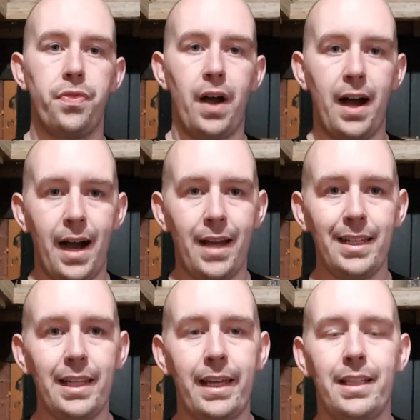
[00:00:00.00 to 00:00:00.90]
The
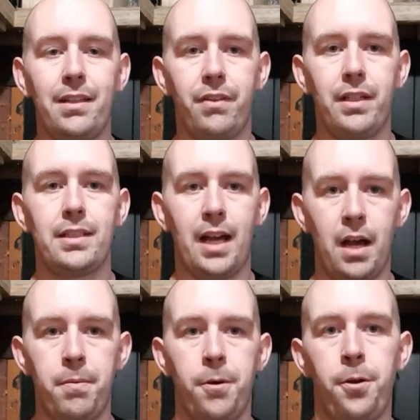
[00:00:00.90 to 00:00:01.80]
highly likely thing to
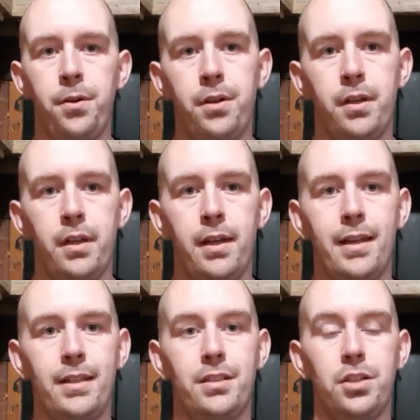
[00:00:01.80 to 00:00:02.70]
happen
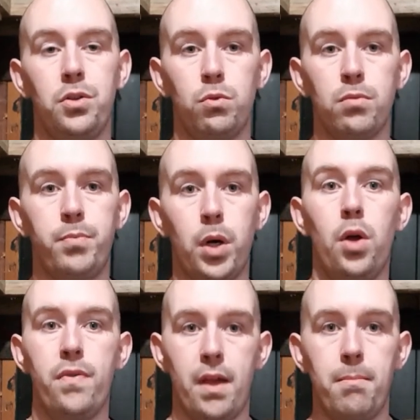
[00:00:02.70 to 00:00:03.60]
is that you will
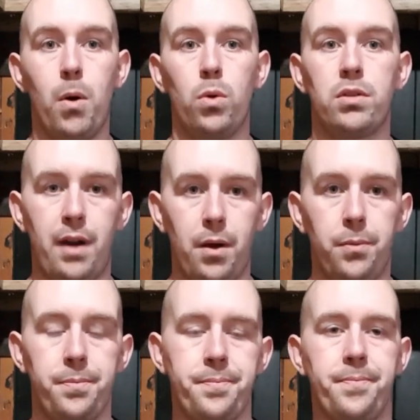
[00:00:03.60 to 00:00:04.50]
burn that motor
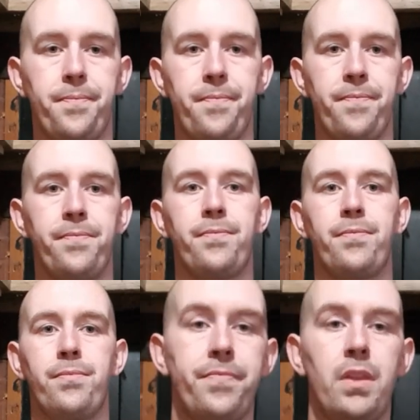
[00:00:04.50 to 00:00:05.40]
out.
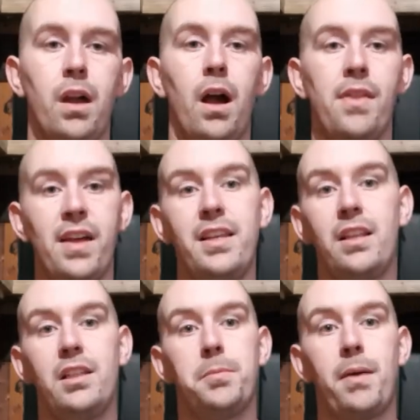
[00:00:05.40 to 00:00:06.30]
And then
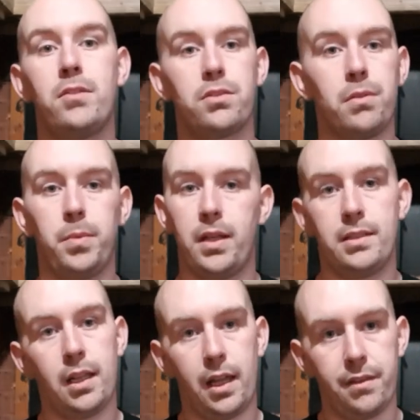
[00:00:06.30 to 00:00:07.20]
you'll end up having to
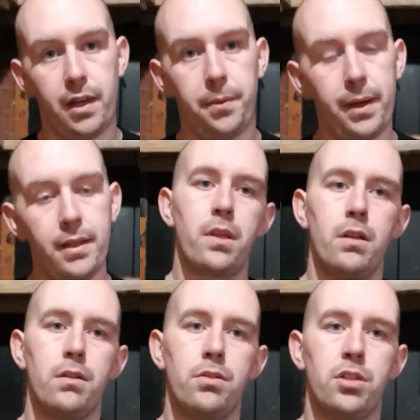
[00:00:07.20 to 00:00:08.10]
replace the lathe anyway.
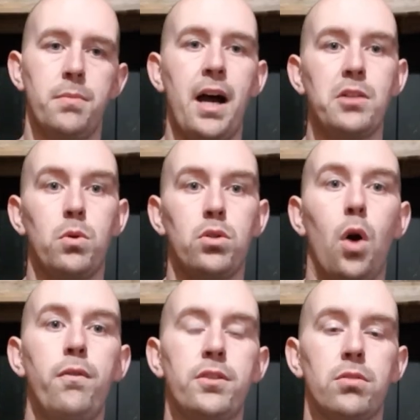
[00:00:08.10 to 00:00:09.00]
So you might as well
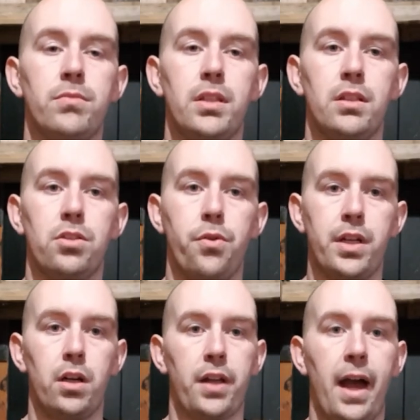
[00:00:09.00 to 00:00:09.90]
go for something that's
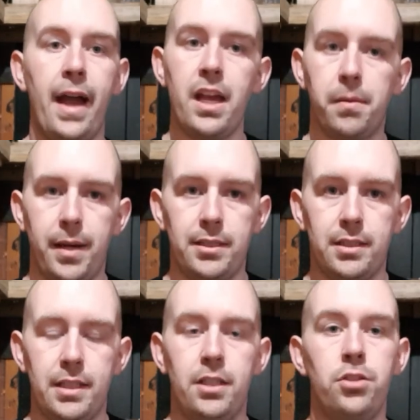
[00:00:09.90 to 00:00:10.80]
already got a higher
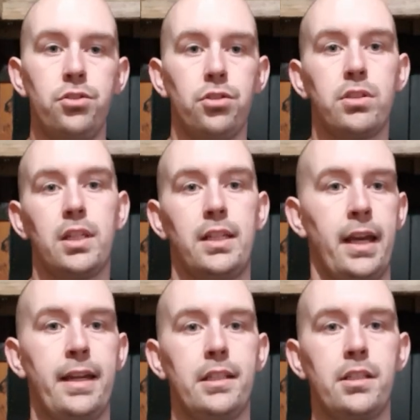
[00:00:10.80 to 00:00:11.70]
capacity, just in
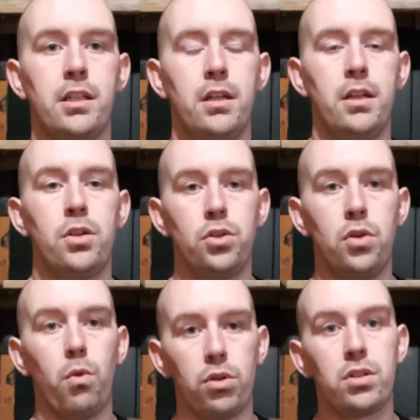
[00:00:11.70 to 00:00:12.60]
case
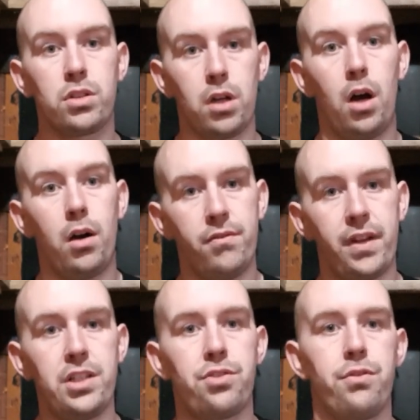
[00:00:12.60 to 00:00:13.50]
you want to start
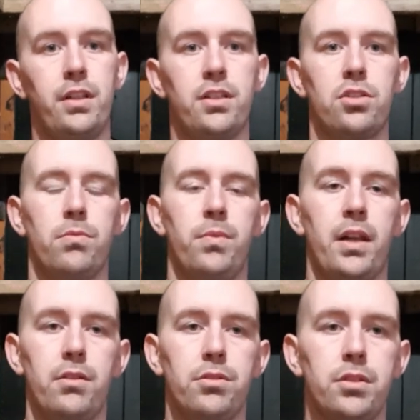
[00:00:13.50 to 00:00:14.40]
venturing into
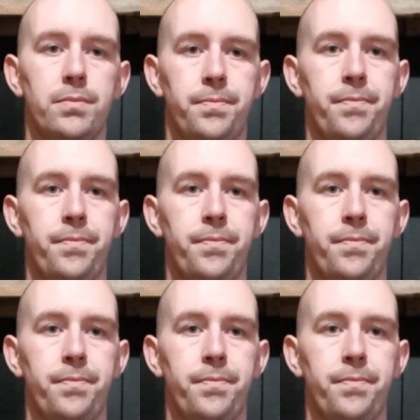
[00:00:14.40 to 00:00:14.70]
something else.